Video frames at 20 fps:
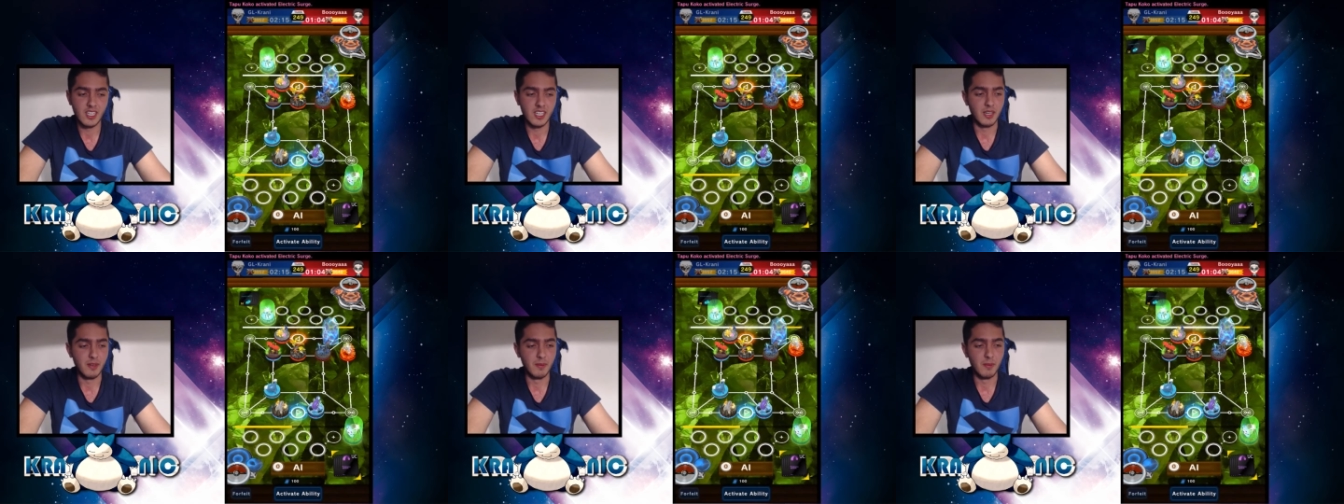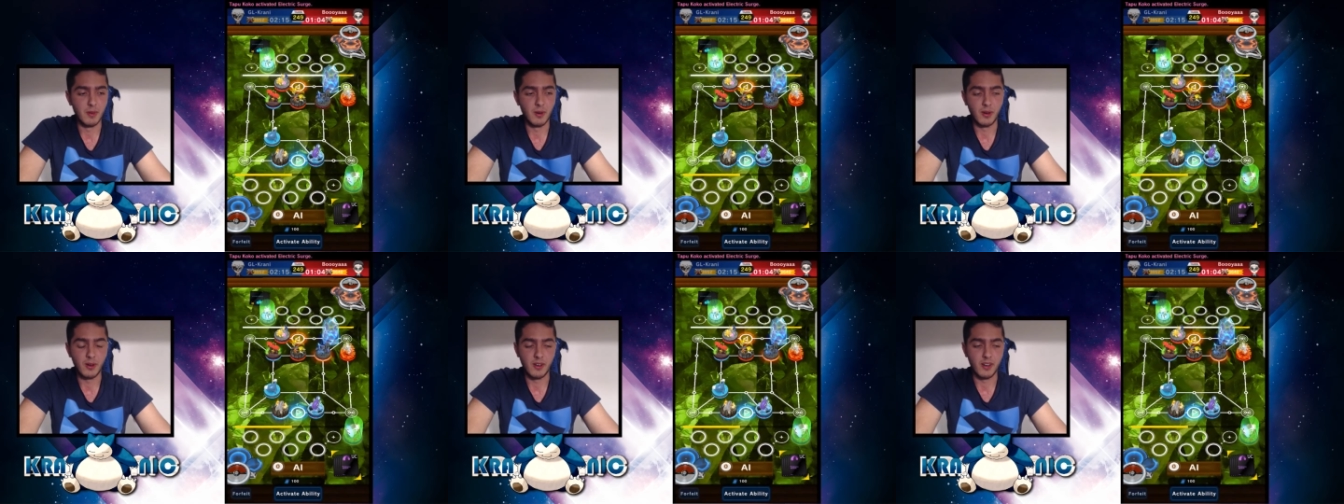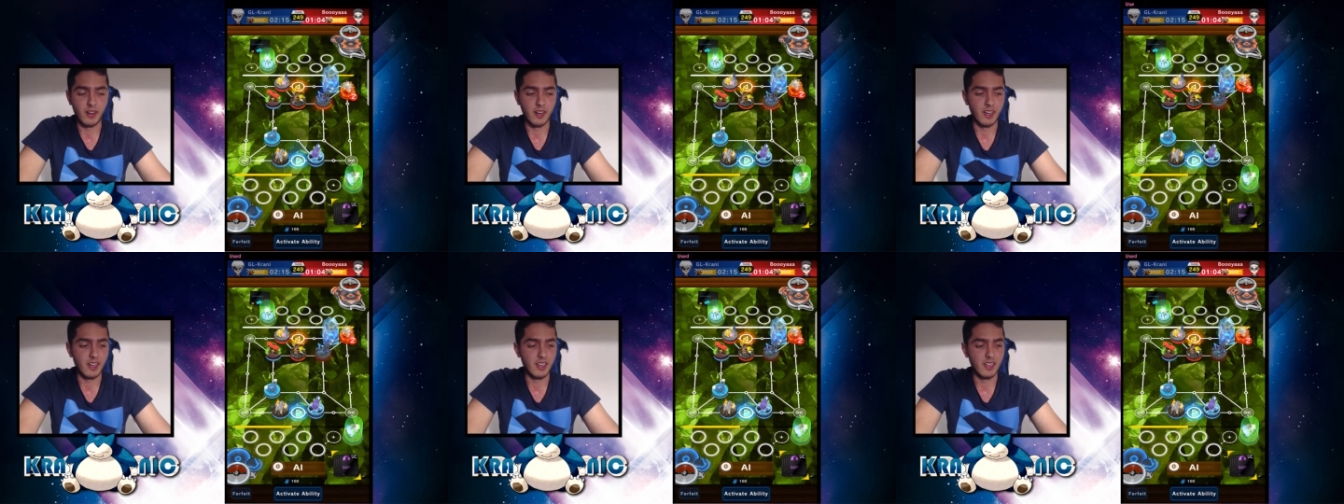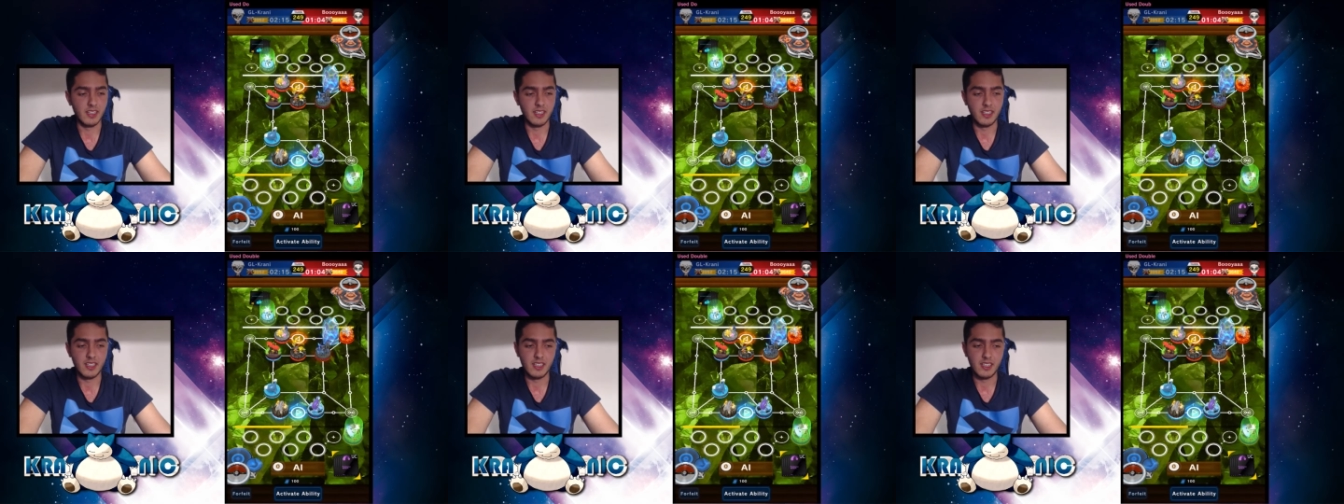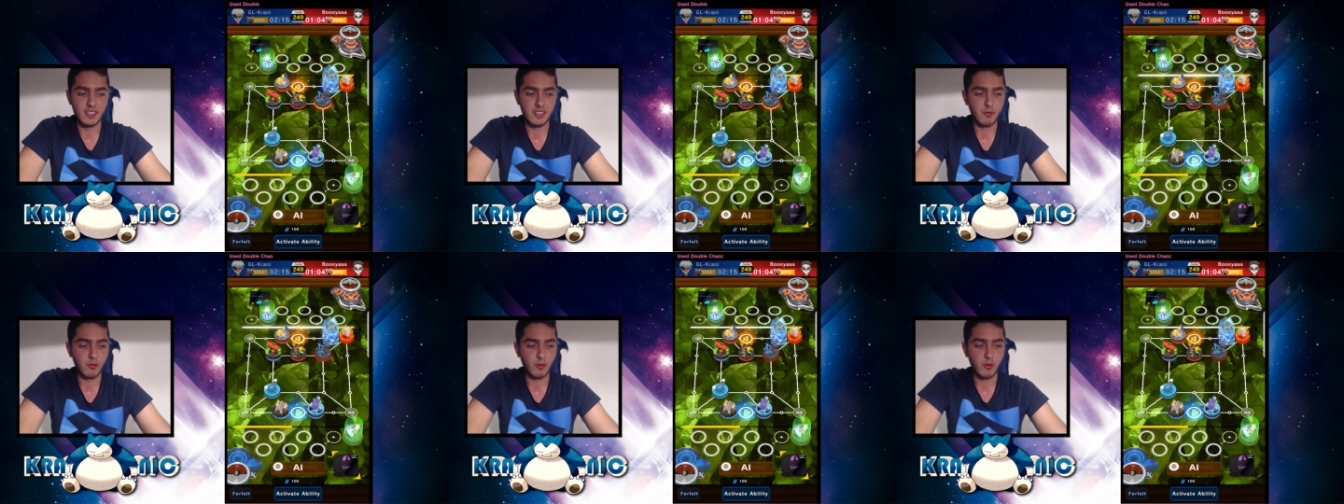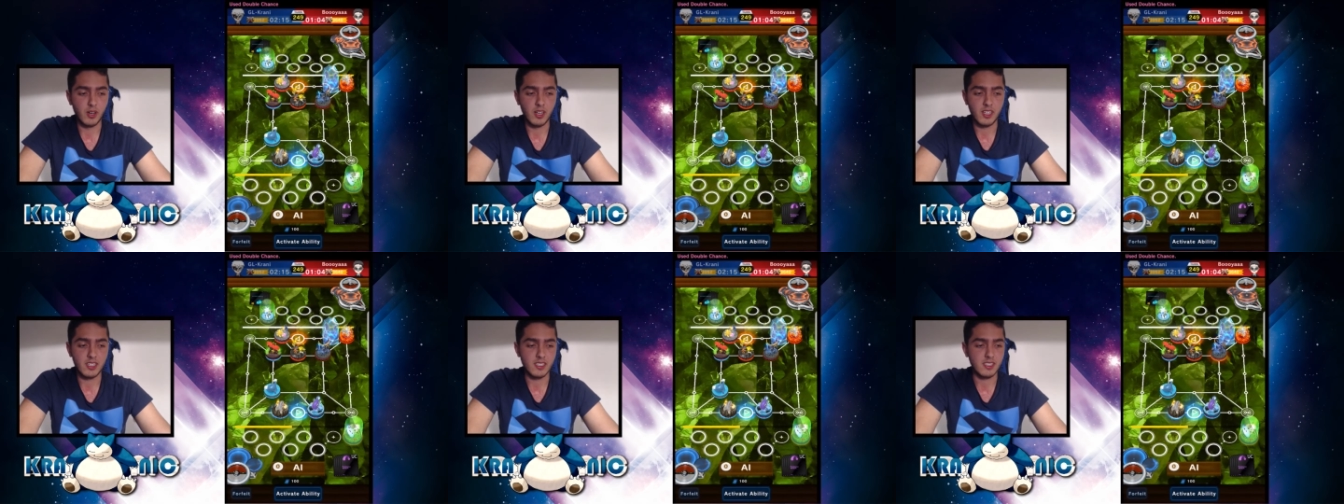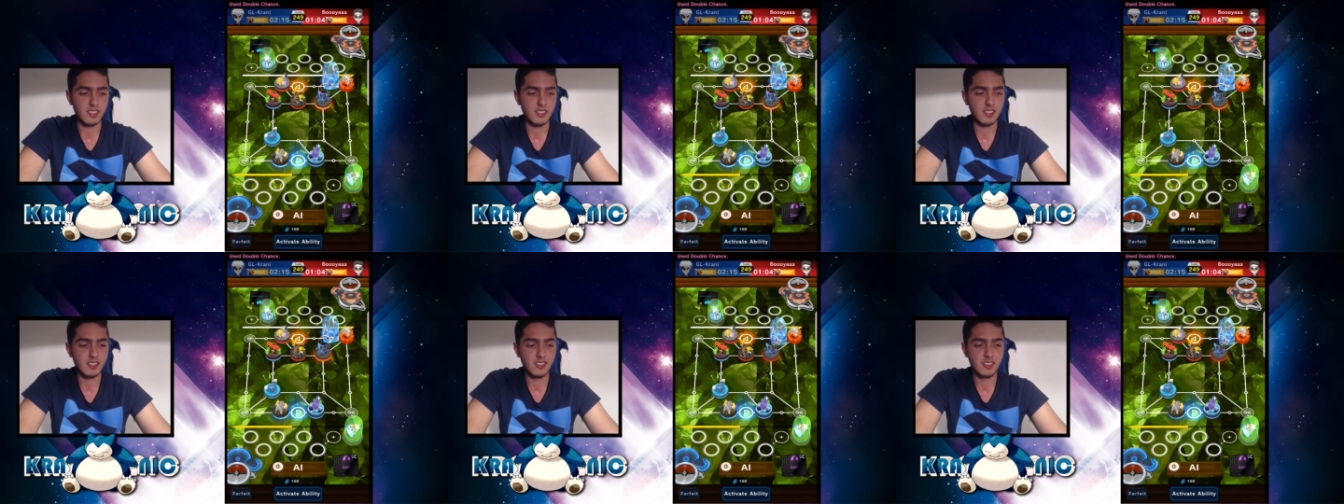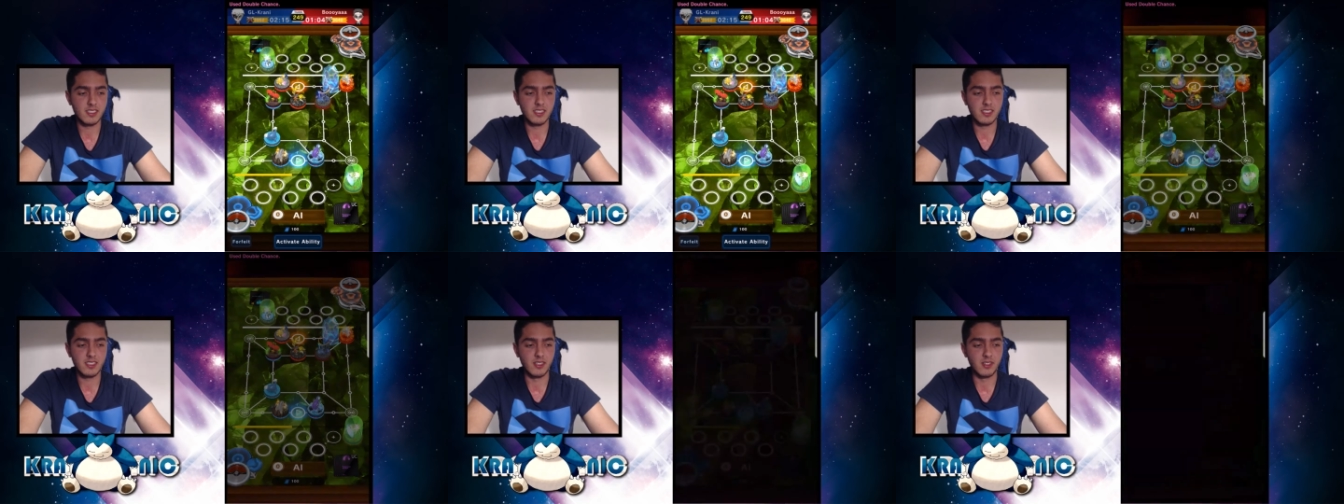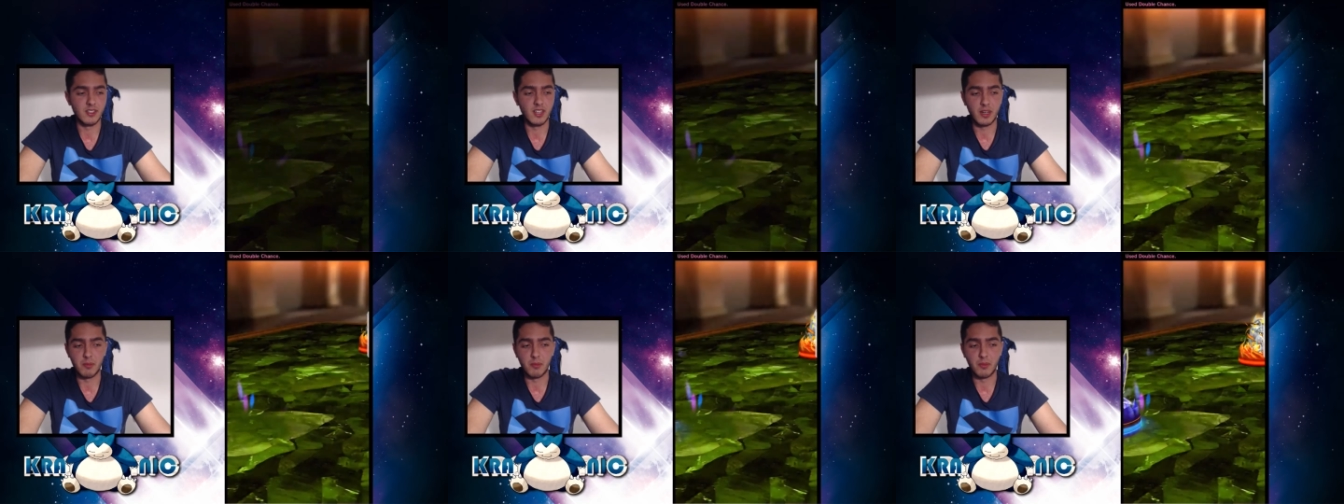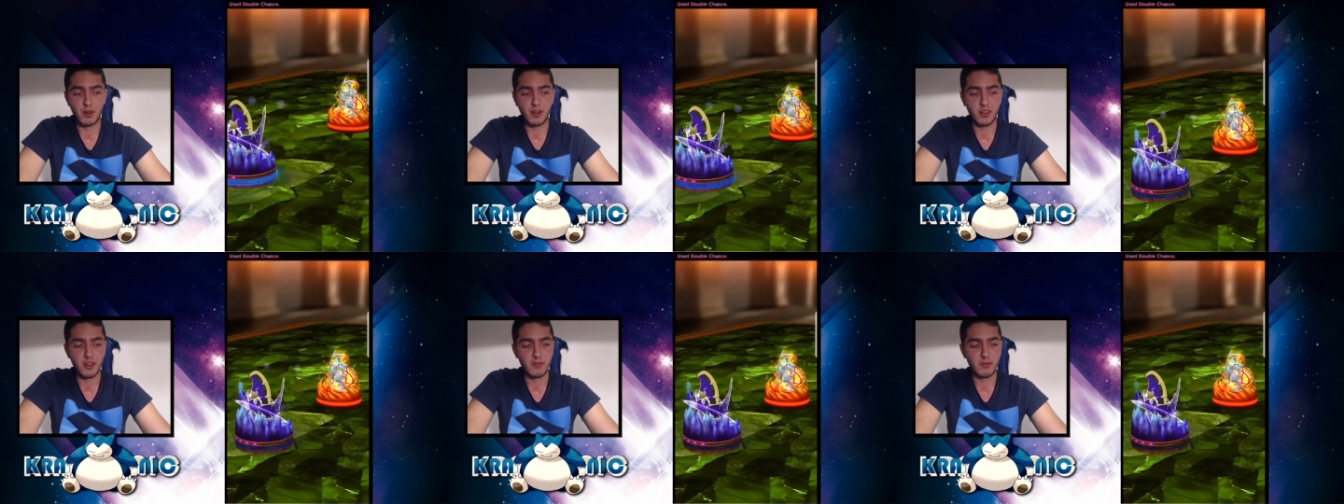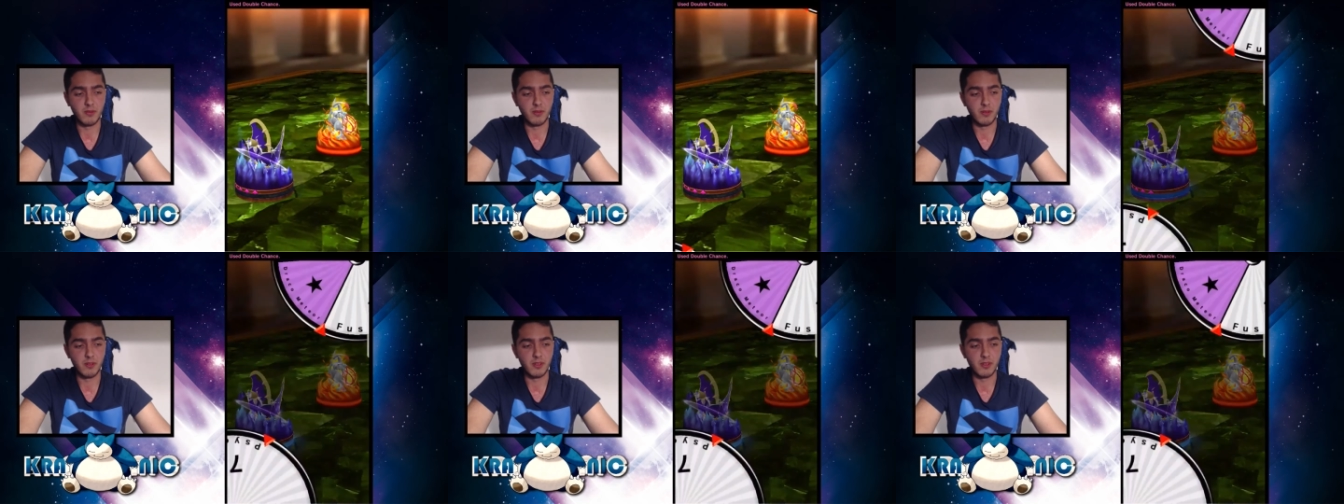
But uh, it was unavoidable,